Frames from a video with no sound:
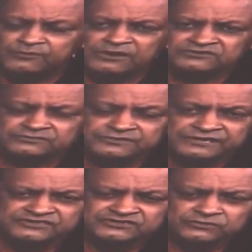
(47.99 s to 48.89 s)
But we also
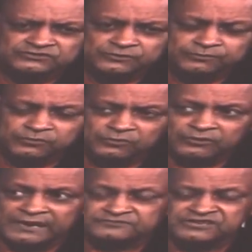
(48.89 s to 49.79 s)
need social
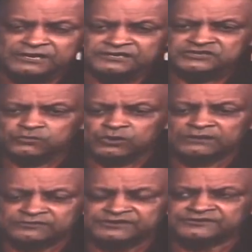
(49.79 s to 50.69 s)
programs to
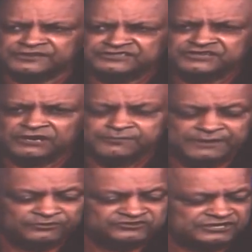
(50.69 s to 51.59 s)
work with these young people,